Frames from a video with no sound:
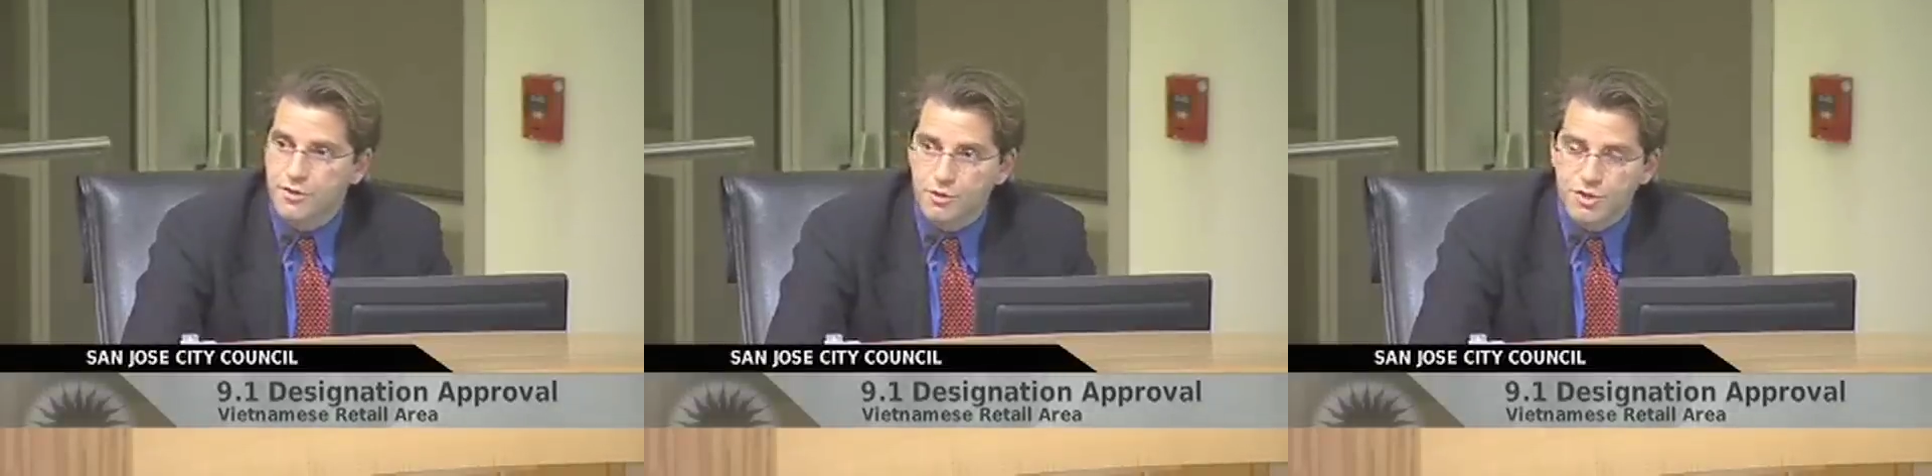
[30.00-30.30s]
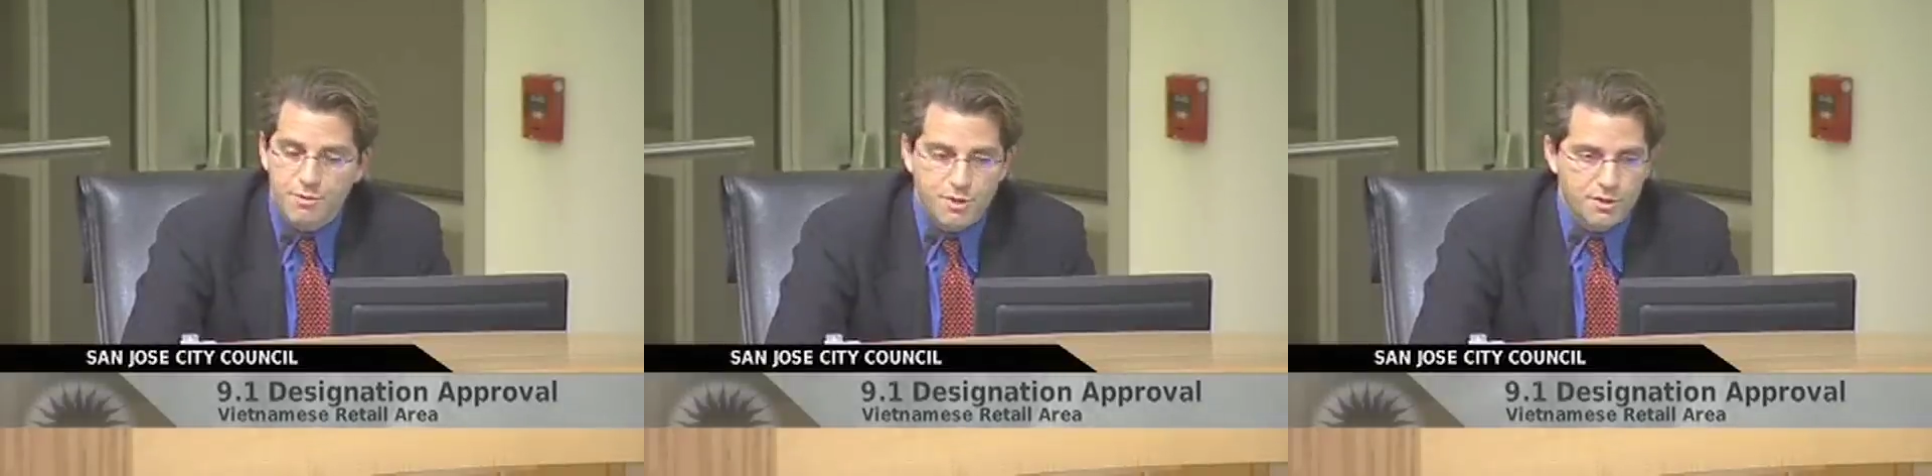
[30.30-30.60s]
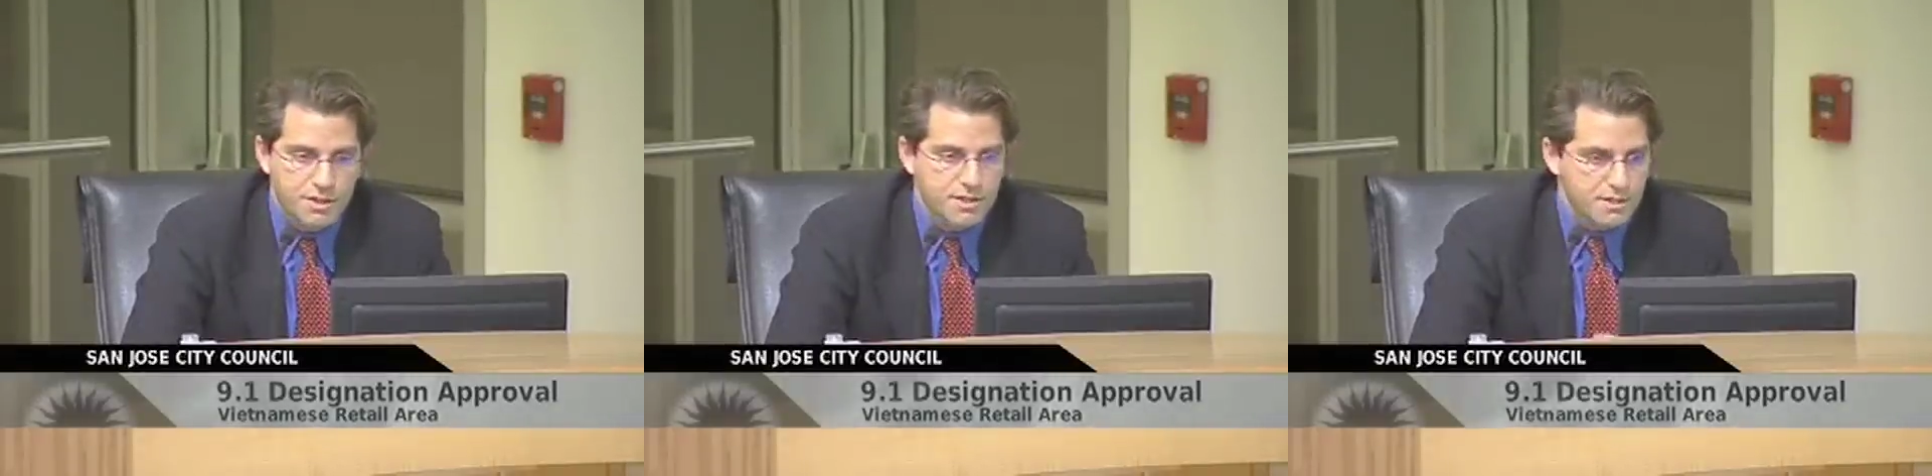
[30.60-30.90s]
that live in those
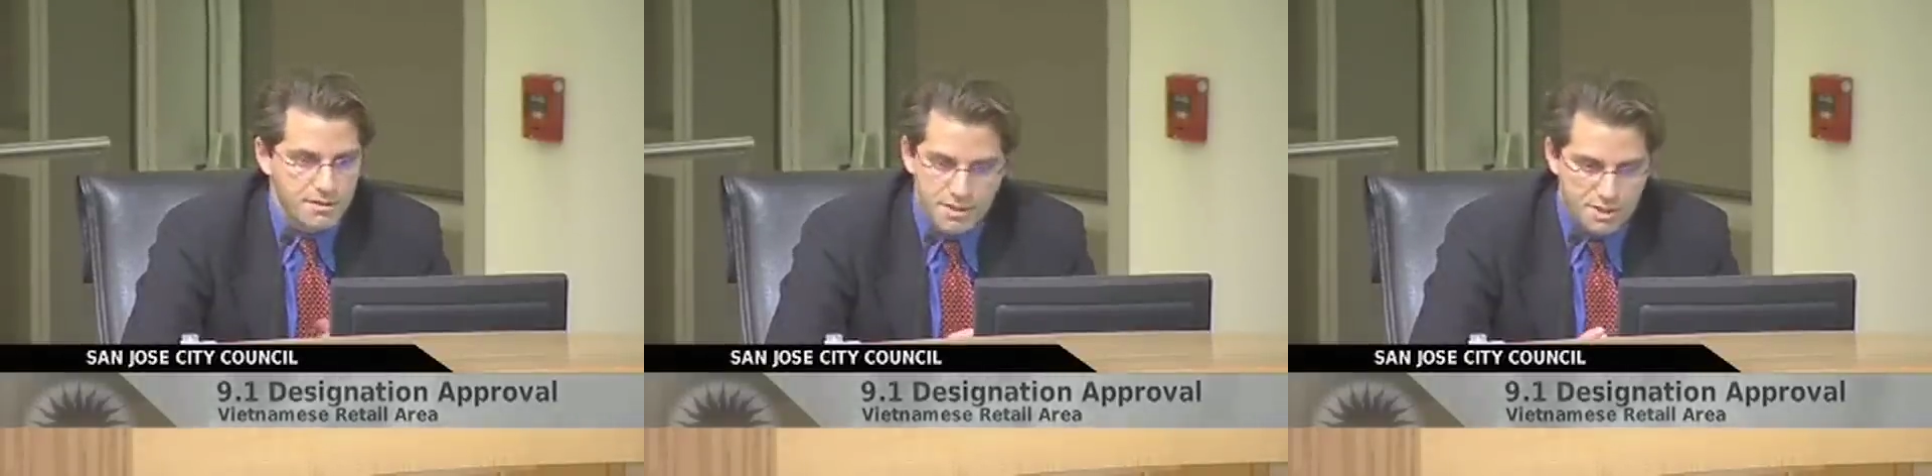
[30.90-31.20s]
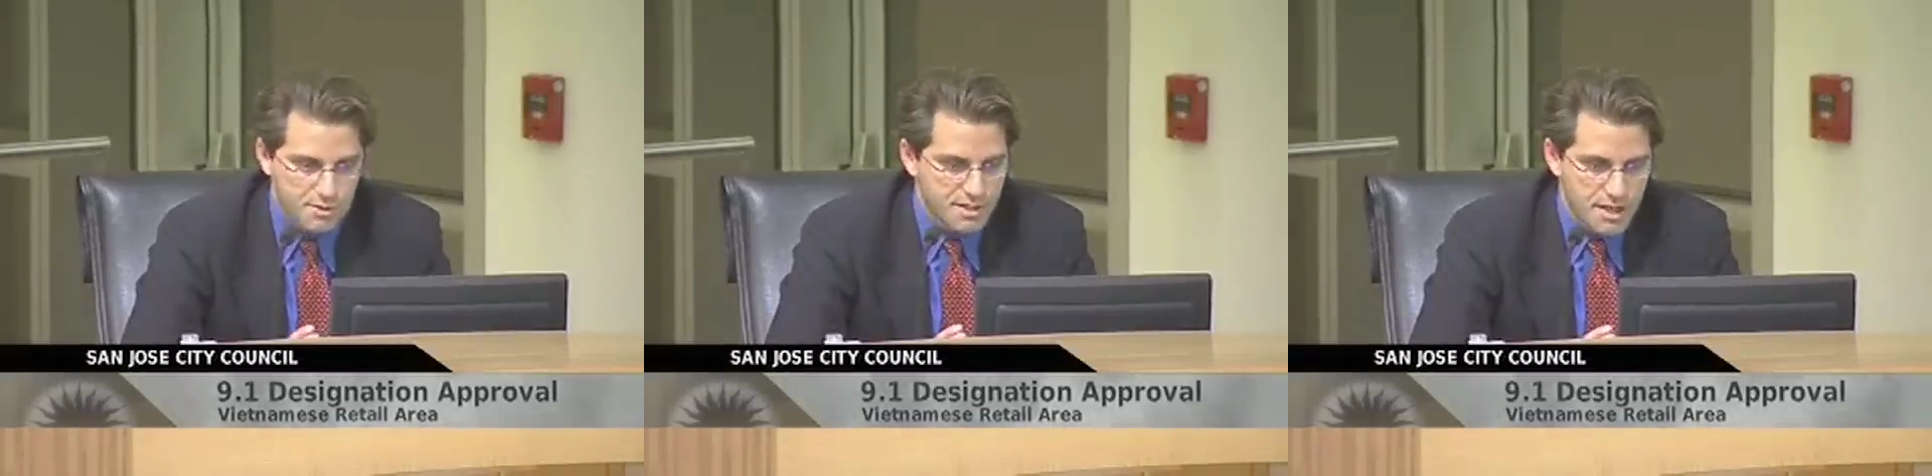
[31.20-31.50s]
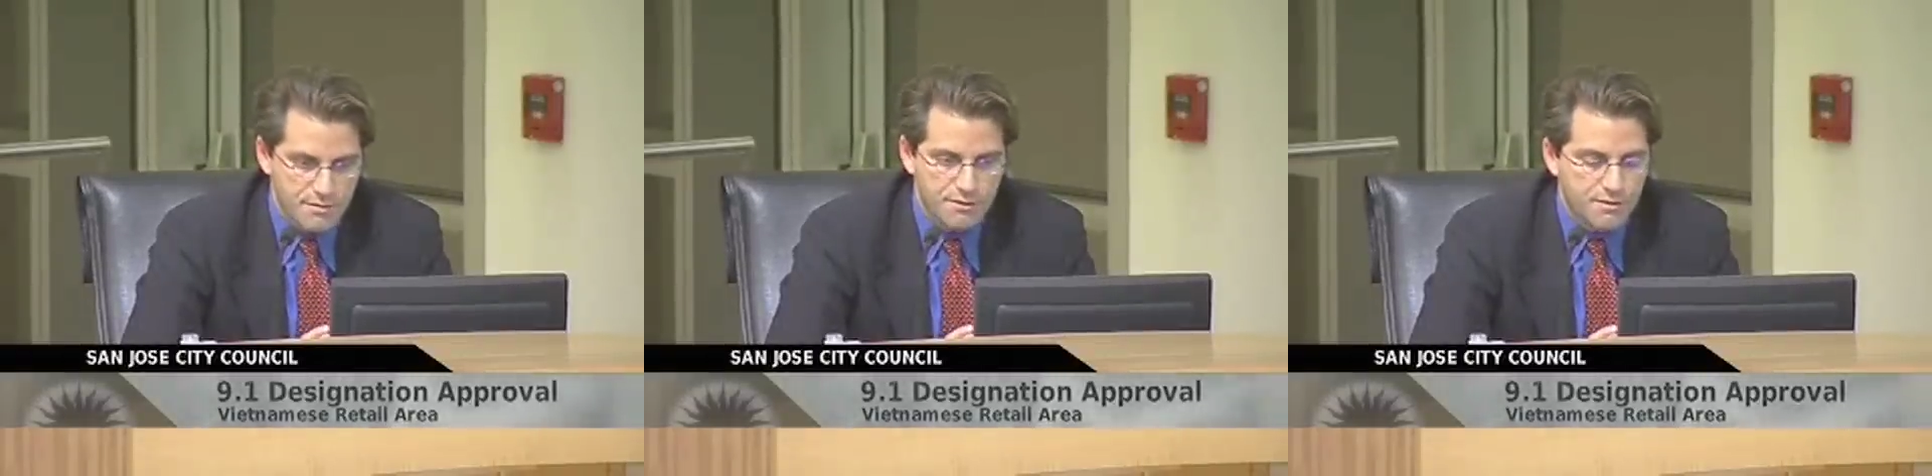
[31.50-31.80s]
communities in District
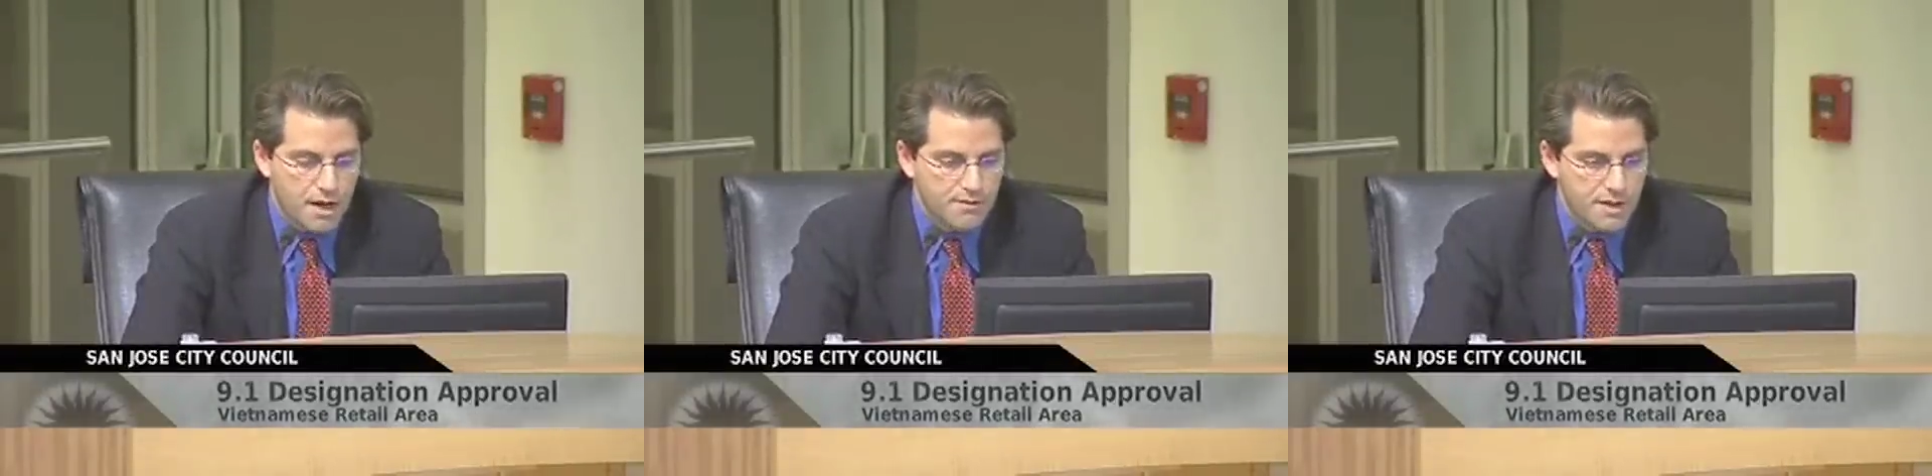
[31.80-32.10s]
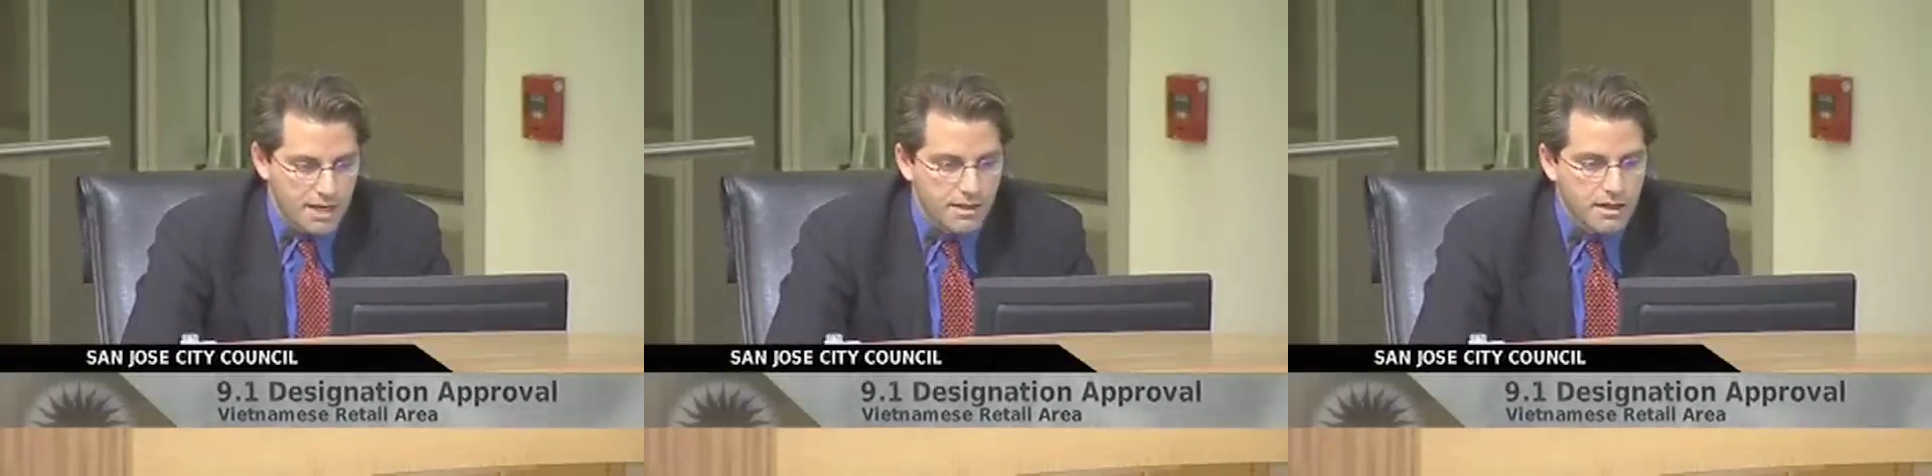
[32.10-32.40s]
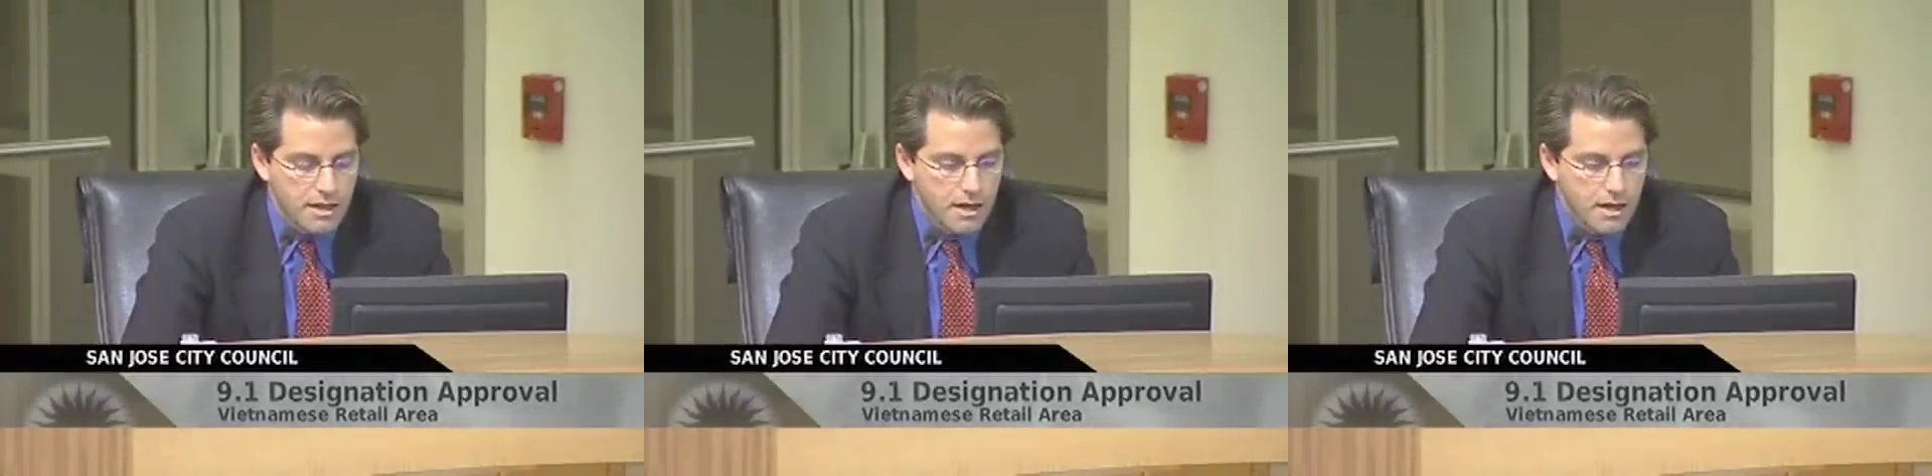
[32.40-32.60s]
7, 5, 8,